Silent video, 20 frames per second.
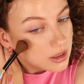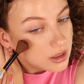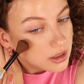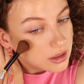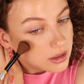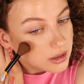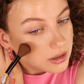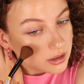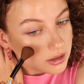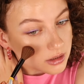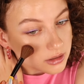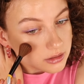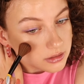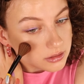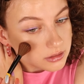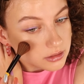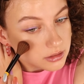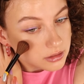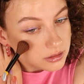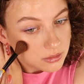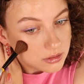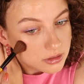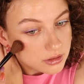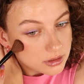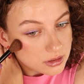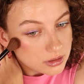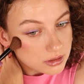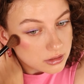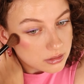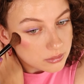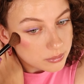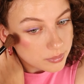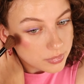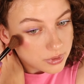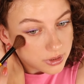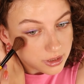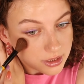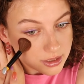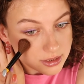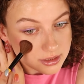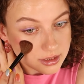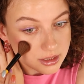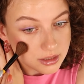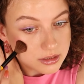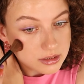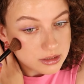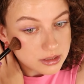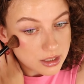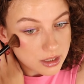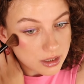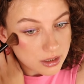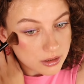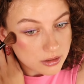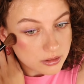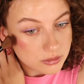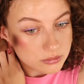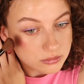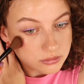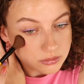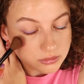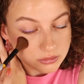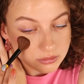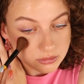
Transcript: And I'm gonna place it down